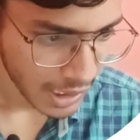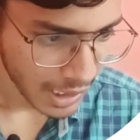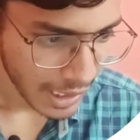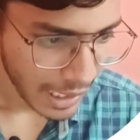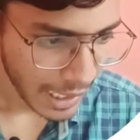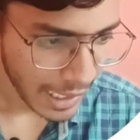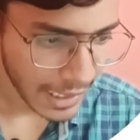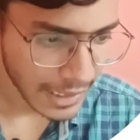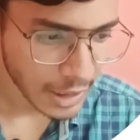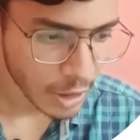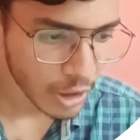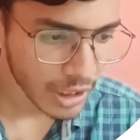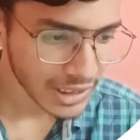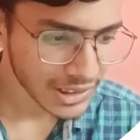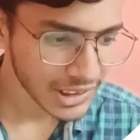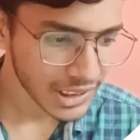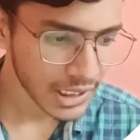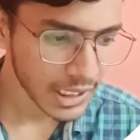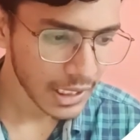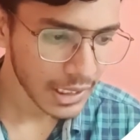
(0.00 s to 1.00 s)
and you can
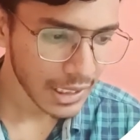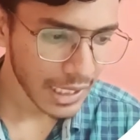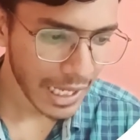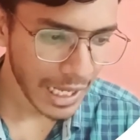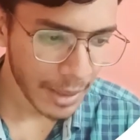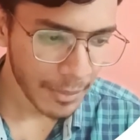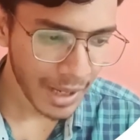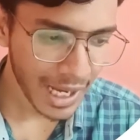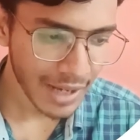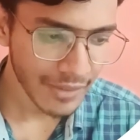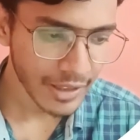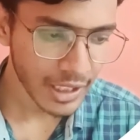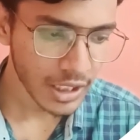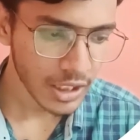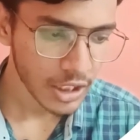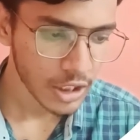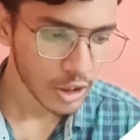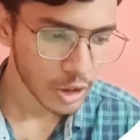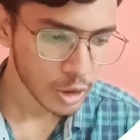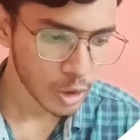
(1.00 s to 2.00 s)
see that I'm having
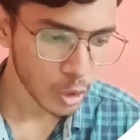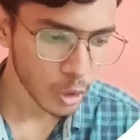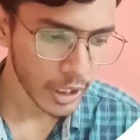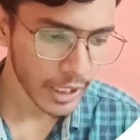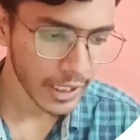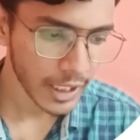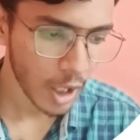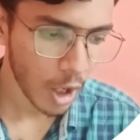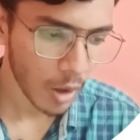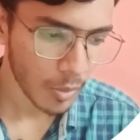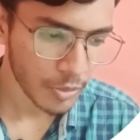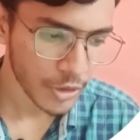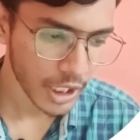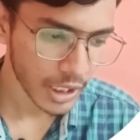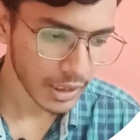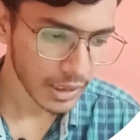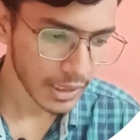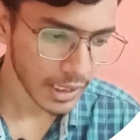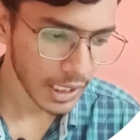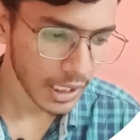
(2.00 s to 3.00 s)
student
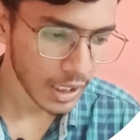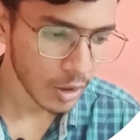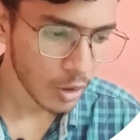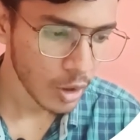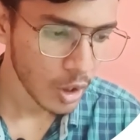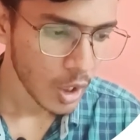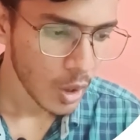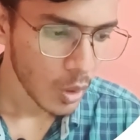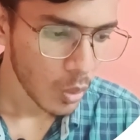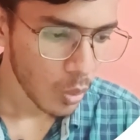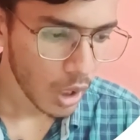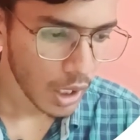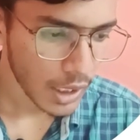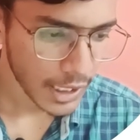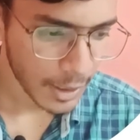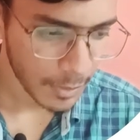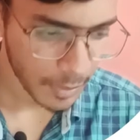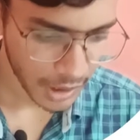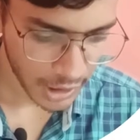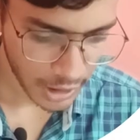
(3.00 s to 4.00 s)
object. Now what
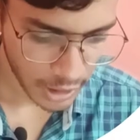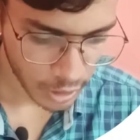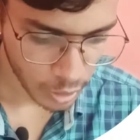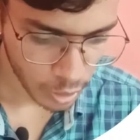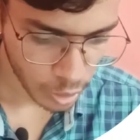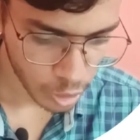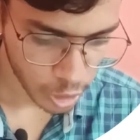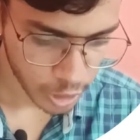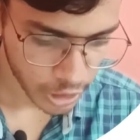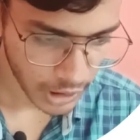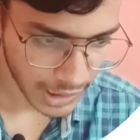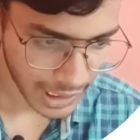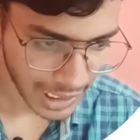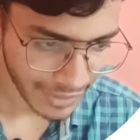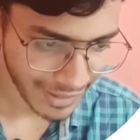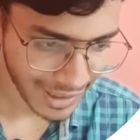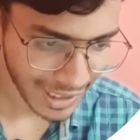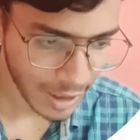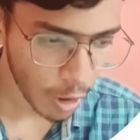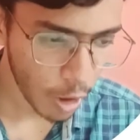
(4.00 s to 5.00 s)
I'm gonna do is that I
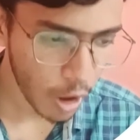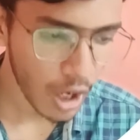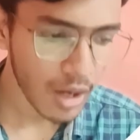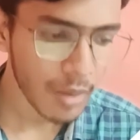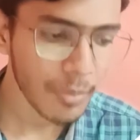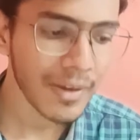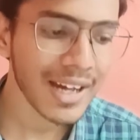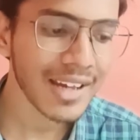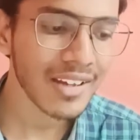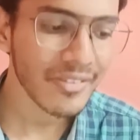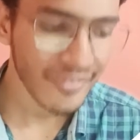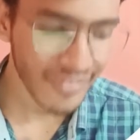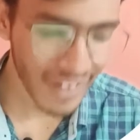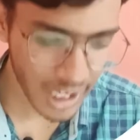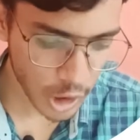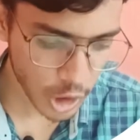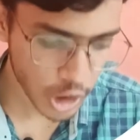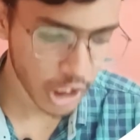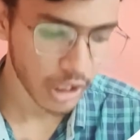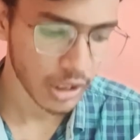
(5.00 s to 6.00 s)
will call my
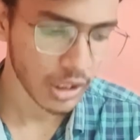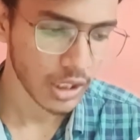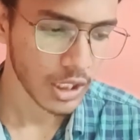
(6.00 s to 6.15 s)
function